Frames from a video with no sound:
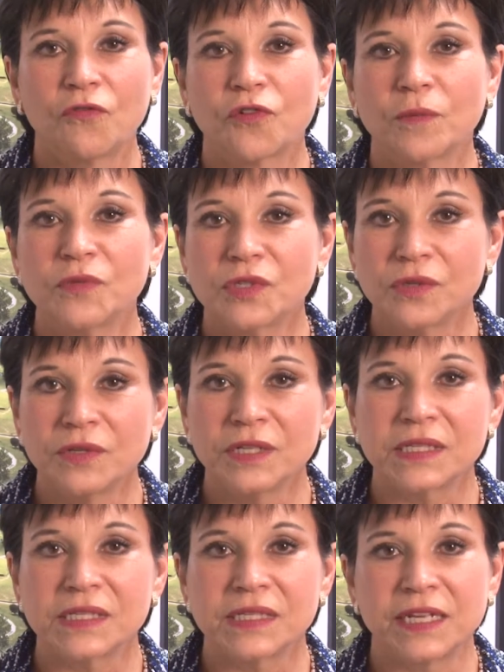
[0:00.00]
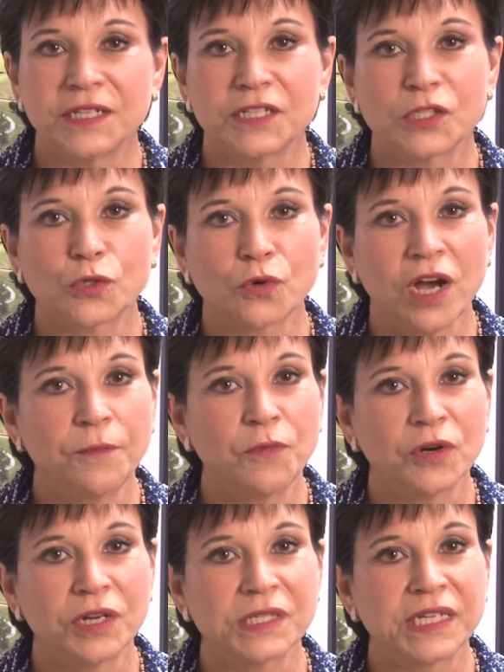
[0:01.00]
from students that describe
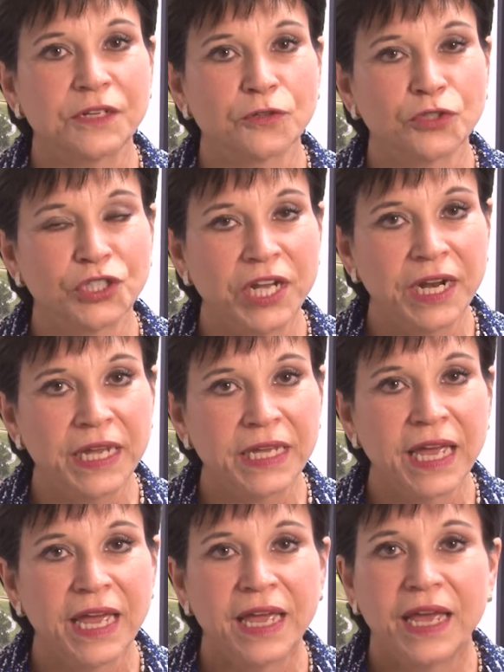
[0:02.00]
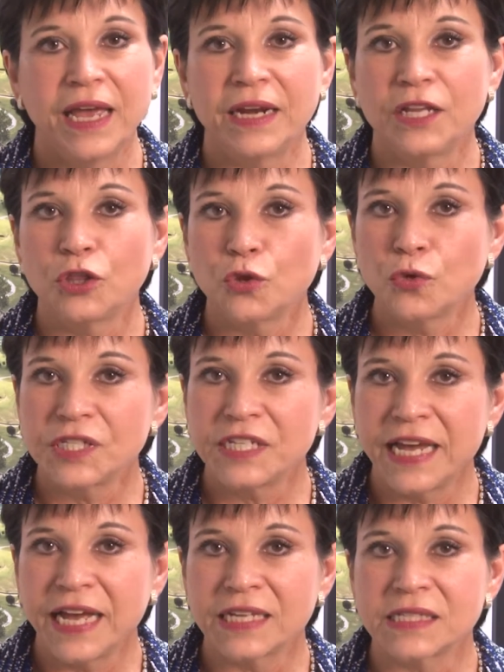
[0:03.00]
her as energetic and
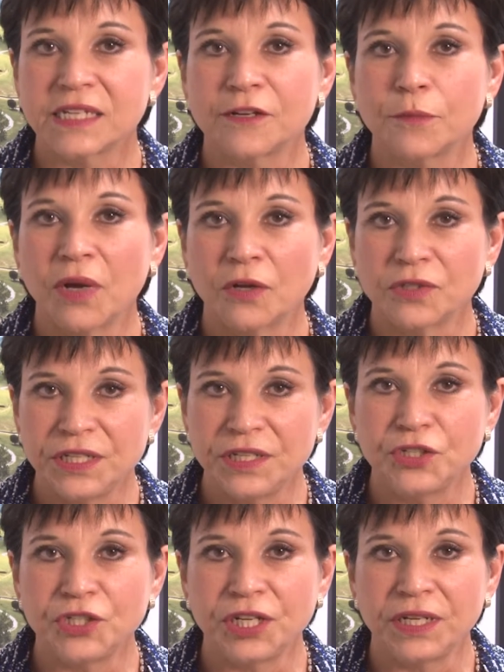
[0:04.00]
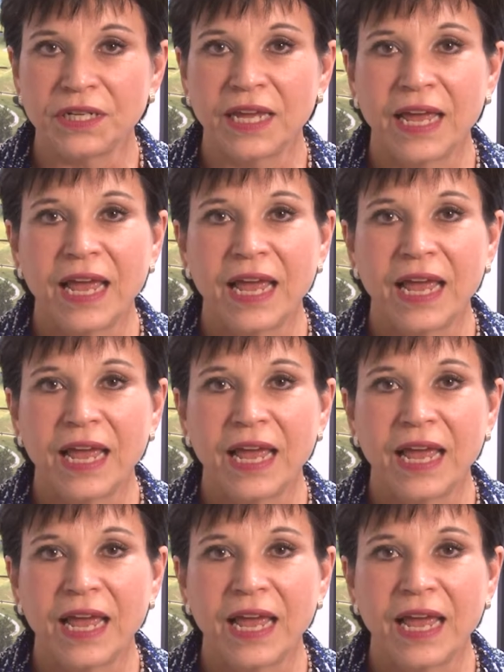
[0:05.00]
enthusiastic about teaching.